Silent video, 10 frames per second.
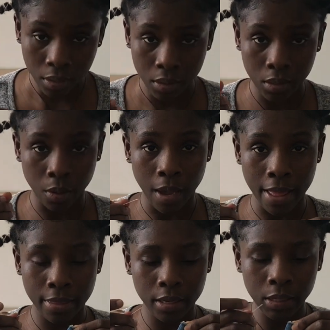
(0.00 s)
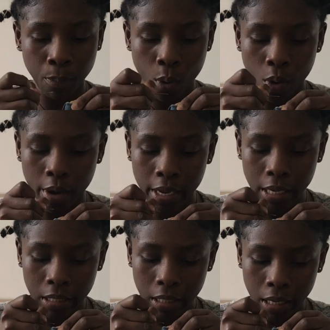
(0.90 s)
So at this
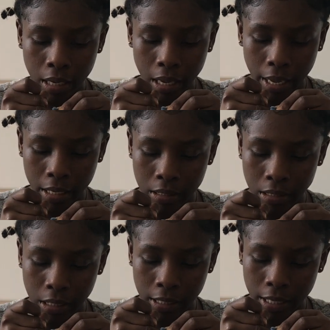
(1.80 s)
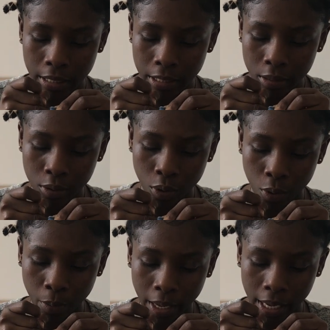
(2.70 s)
point, I can see that there's
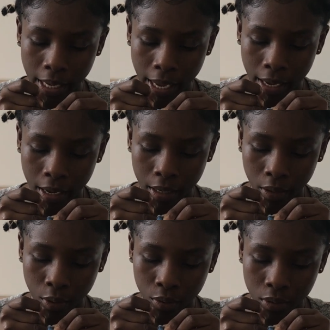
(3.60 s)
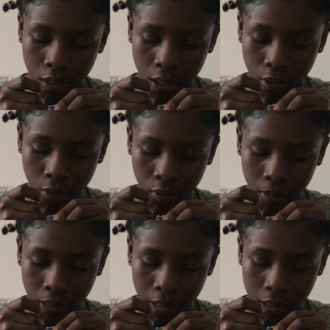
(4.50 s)
no way I can continue
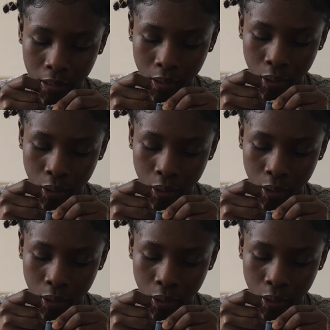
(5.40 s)
doing this.